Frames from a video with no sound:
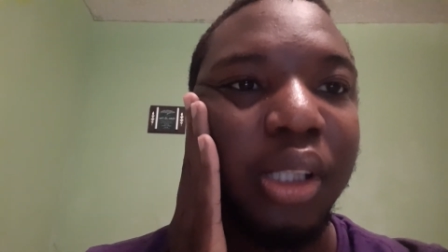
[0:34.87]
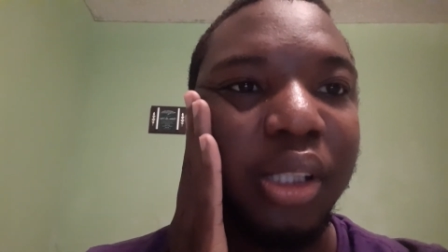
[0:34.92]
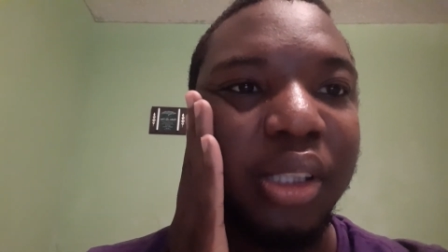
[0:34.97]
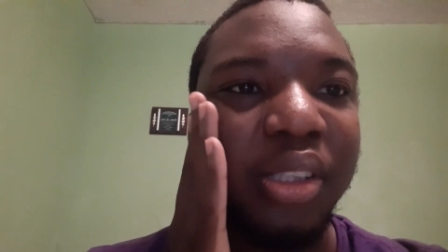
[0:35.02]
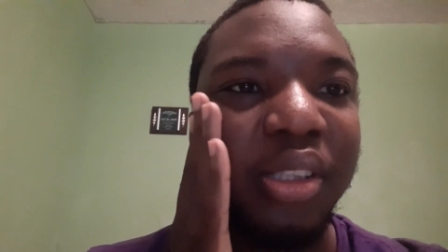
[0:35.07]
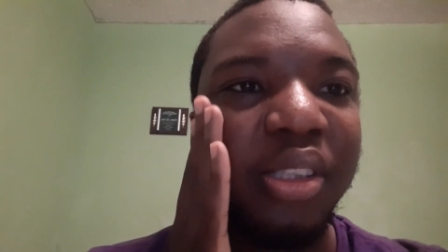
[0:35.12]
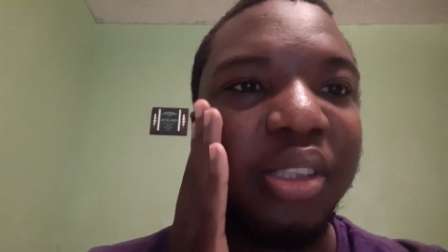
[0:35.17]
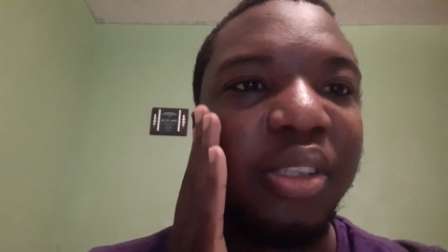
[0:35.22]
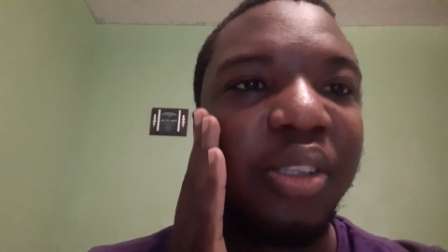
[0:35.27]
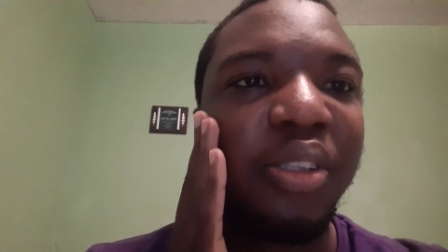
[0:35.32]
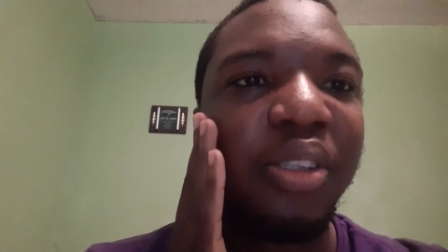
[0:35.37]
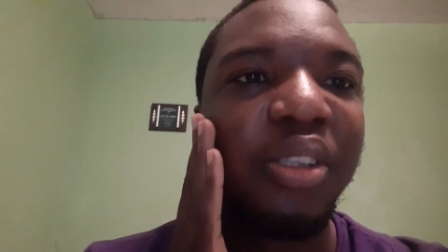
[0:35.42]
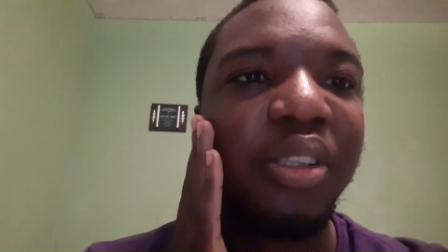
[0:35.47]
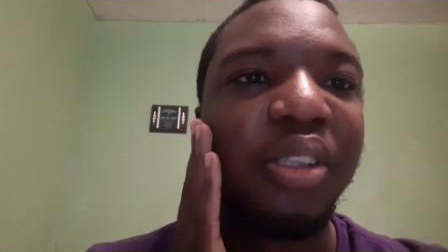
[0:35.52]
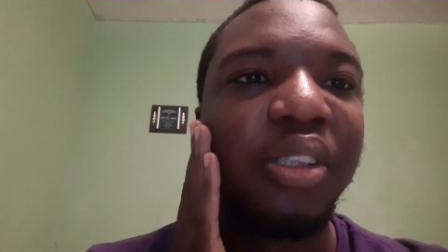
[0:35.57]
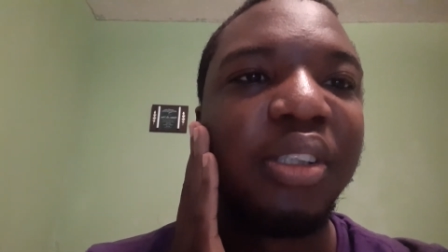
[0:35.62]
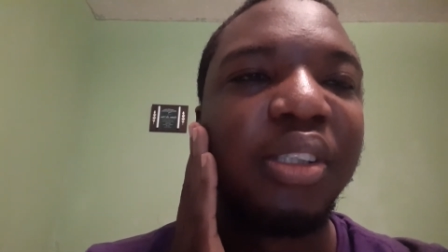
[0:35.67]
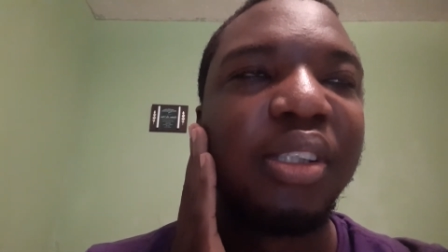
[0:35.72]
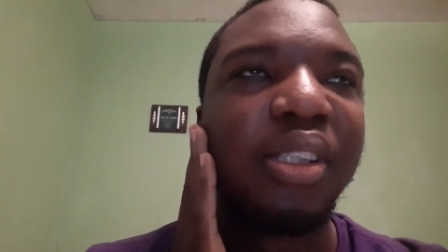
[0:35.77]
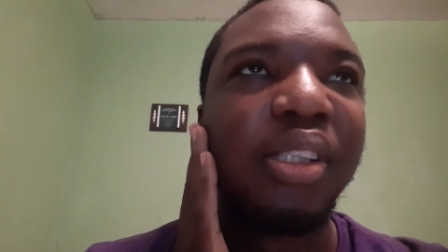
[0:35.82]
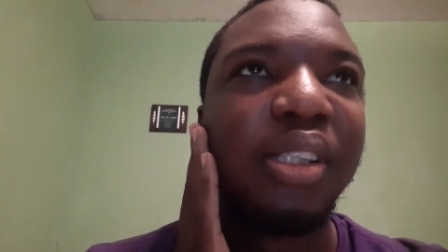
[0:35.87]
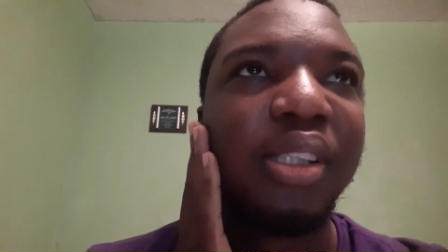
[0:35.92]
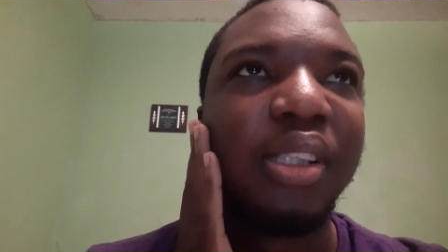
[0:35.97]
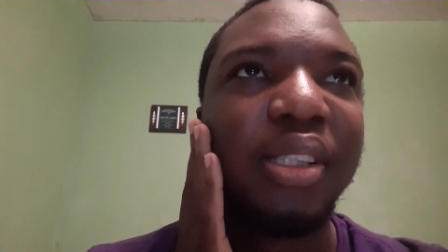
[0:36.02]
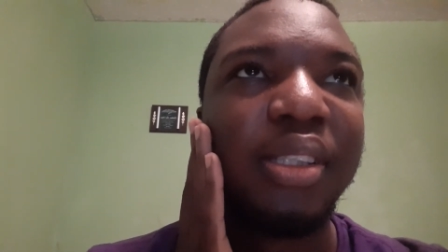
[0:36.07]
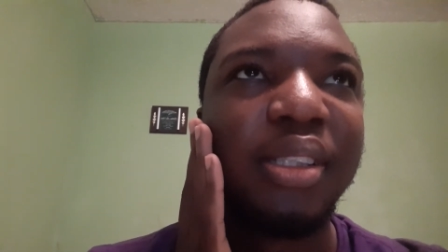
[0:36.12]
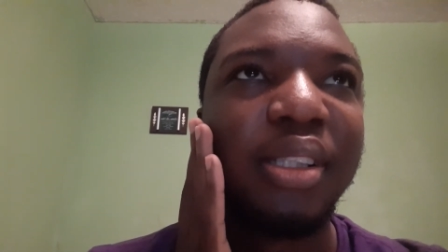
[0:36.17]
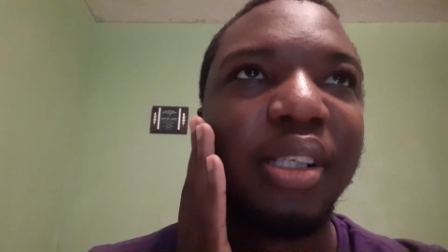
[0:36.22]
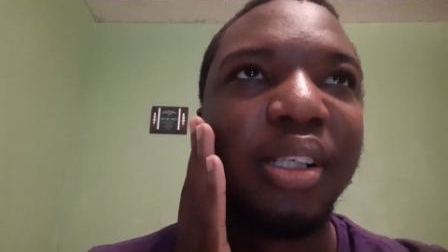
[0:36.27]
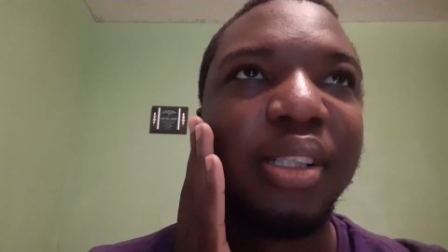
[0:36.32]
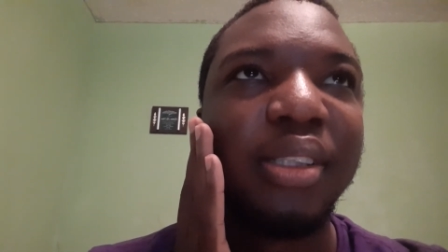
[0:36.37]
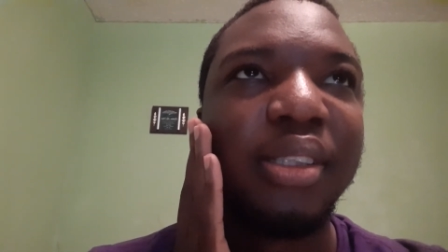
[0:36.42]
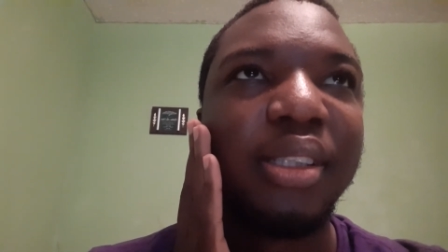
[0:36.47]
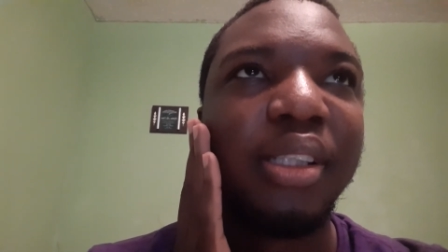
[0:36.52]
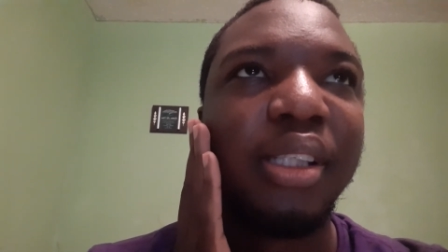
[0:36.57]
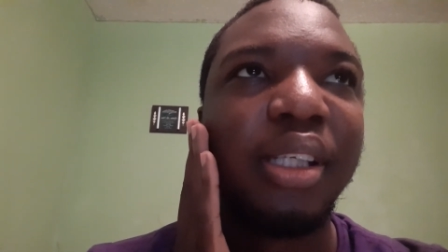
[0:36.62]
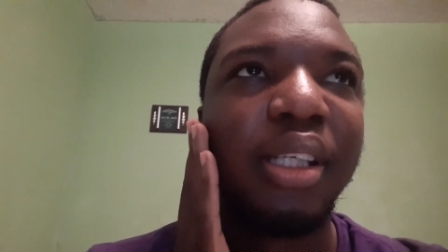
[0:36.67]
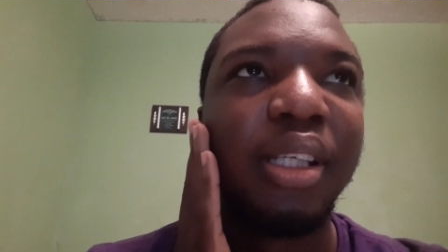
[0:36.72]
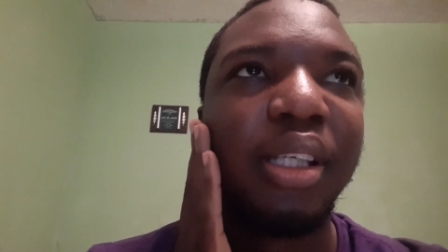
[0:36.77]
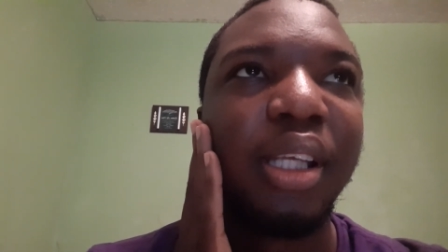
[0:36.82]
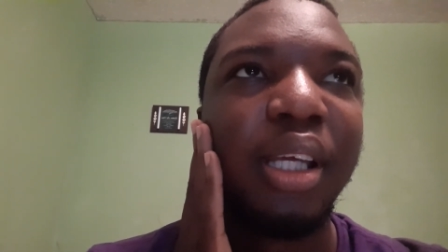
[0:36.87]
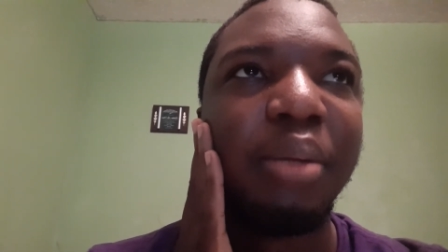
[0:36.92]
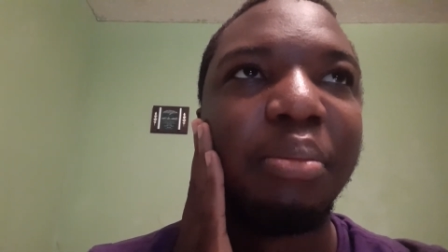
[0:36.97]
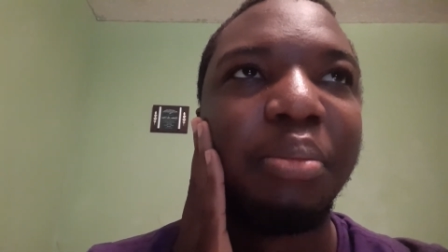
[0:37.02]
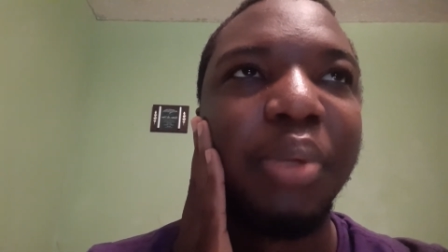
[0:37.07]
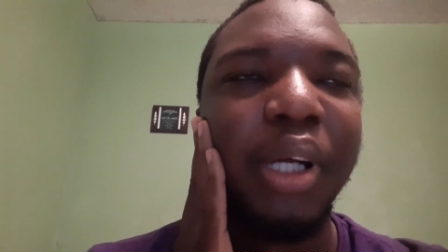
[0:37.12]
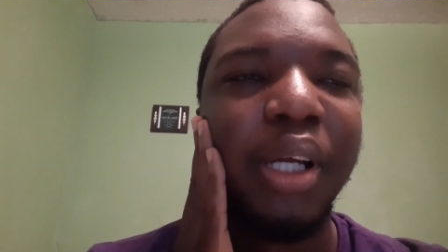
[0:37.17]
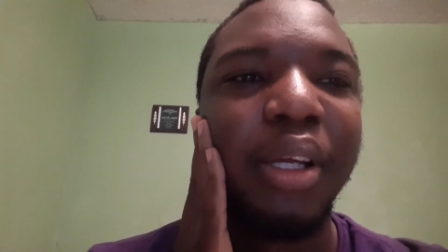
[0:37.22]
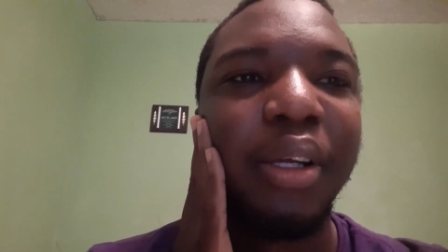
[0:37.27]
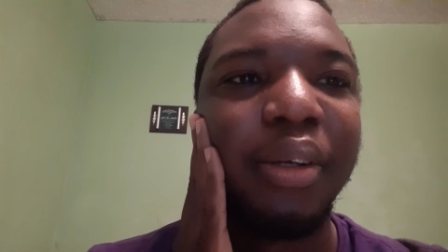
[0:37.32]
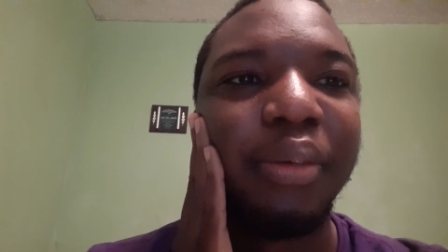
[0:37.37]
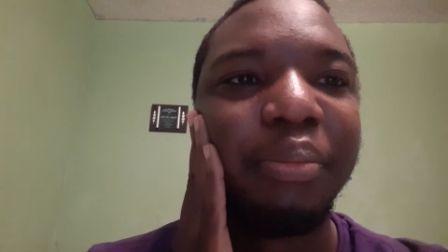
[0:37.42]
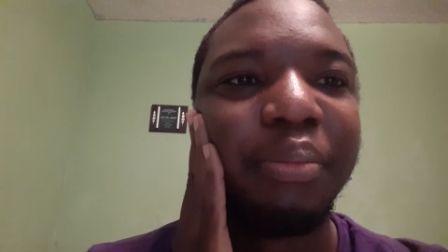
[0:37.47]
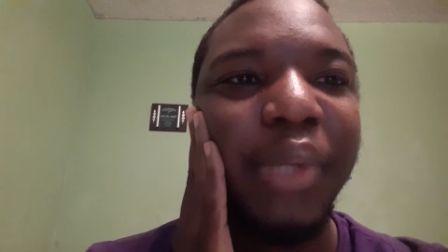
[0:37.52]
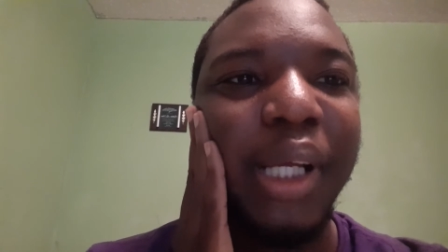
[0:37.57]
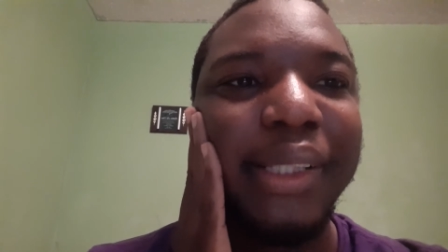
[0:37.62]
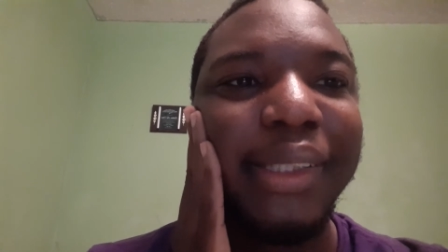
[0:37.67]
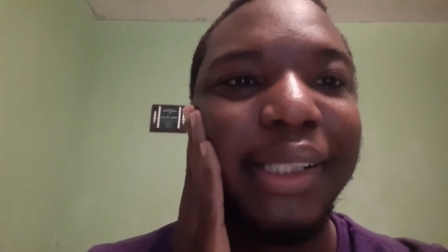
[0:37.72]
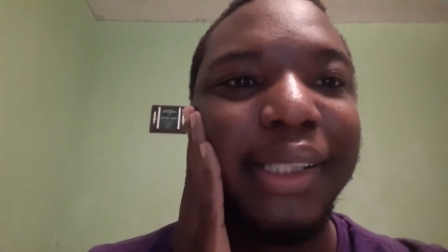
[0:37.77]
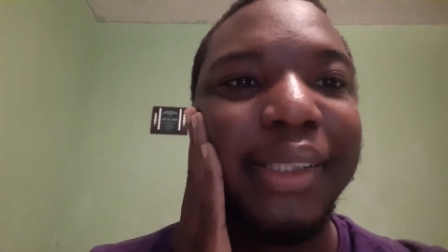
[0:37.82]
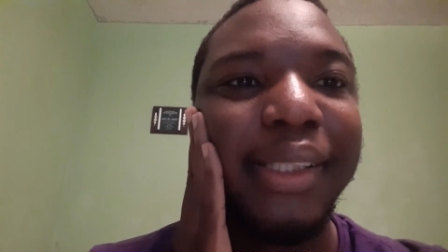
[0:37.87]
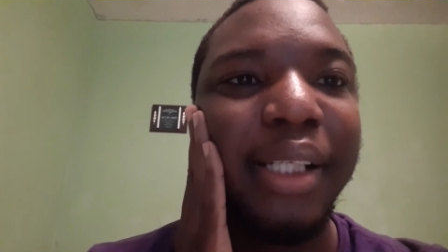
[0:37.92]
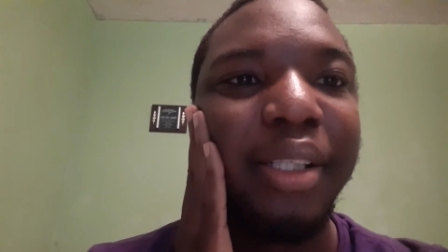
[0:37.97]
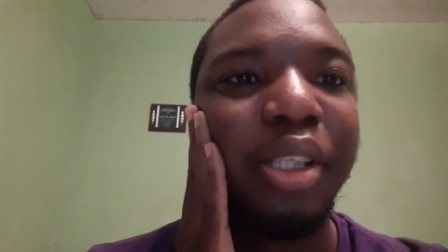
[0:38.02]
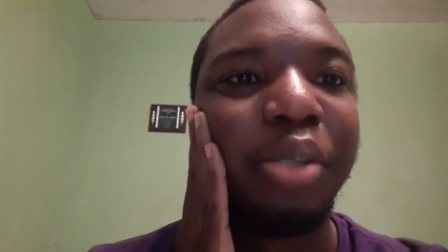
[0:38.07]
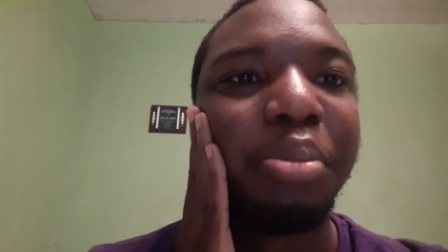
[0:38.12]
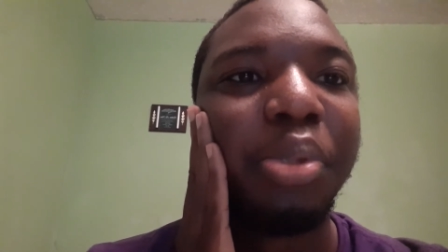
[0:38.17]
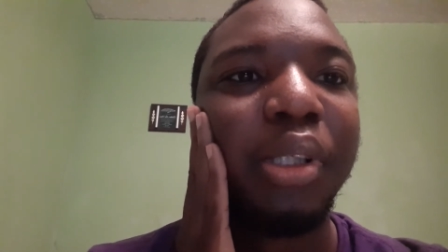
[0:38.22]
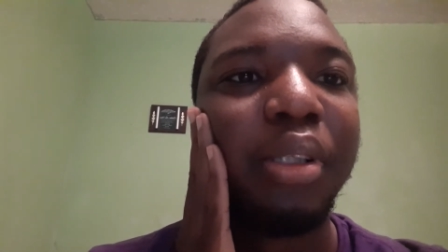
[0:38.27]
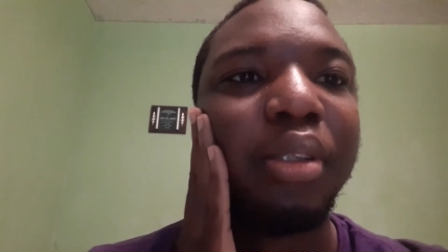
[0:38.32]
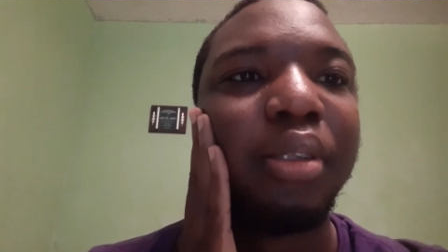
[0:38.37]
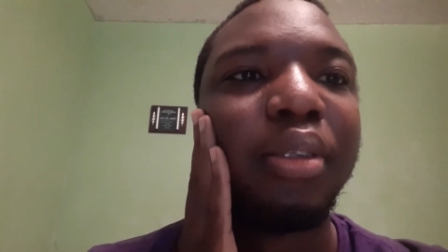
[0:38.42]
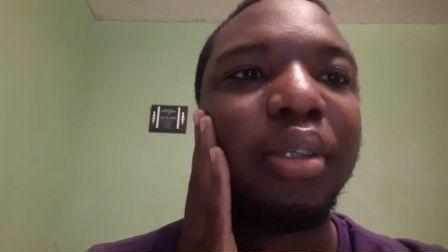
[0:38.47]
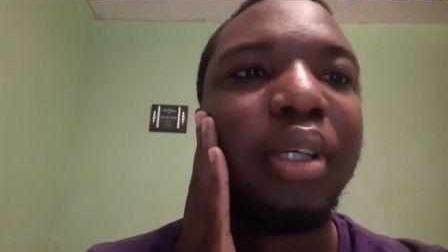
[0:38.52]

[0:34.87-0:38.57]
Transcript: saw this Glossian empire as acceptable